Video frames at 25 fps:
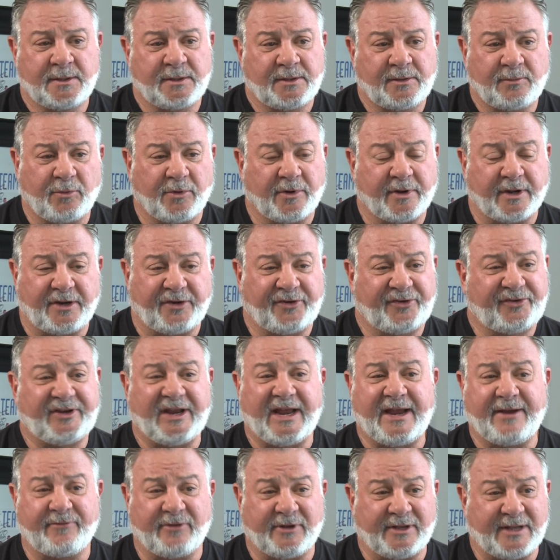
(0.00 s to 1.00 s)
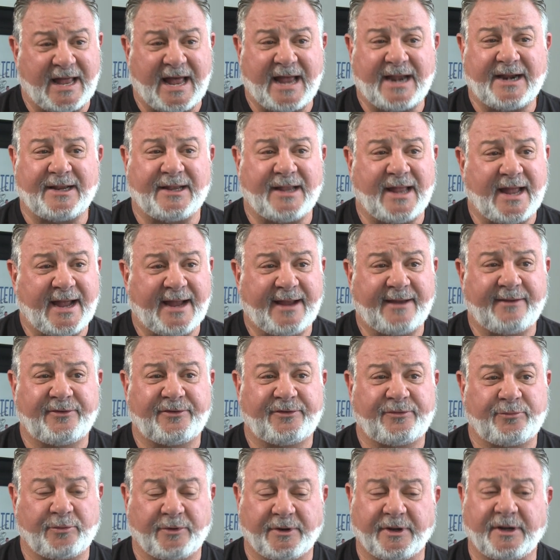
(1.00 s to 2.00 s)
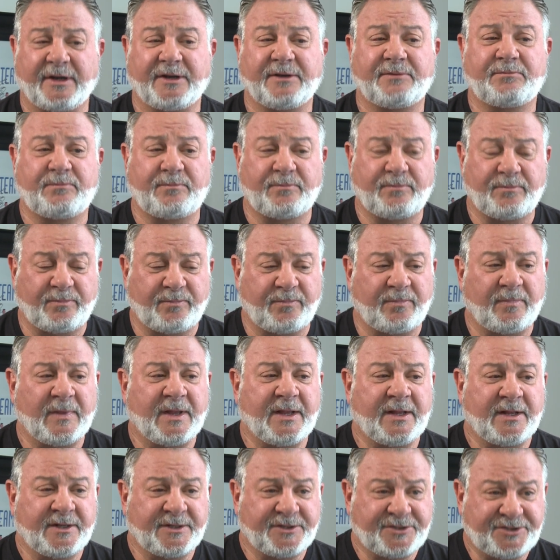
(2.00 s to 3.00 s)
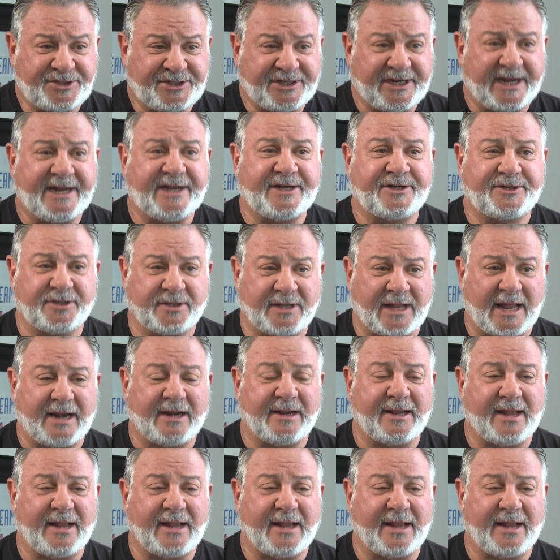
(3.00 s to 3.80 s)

We're going to save a lot of lives. We're going to change a lot of